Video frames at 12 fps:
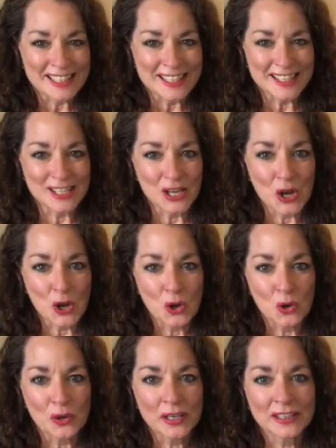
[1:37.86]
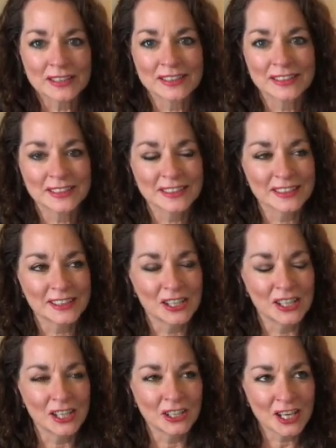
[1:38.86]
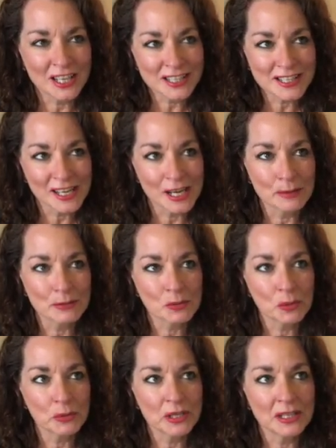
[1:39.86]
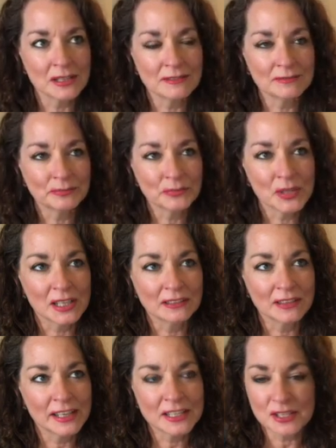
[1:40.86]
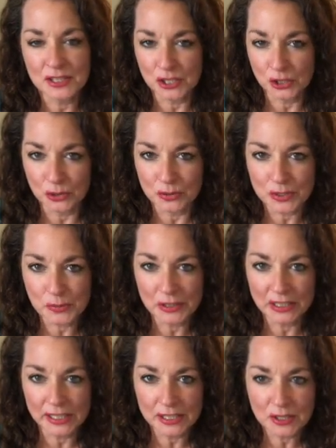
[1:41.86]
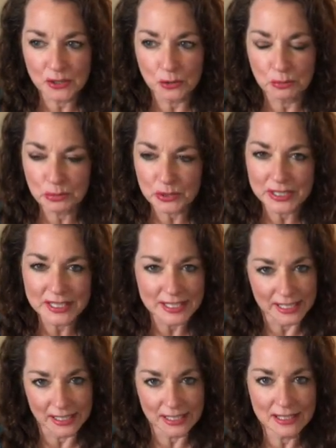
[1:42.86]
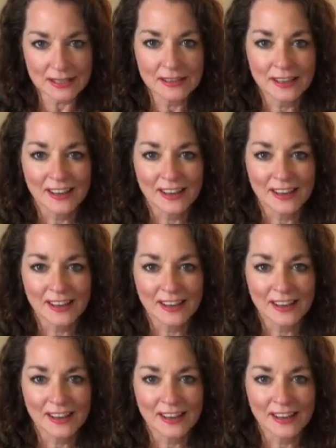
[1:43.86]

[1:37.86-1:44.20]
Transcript: So a lot of times what we like to do is we like to predict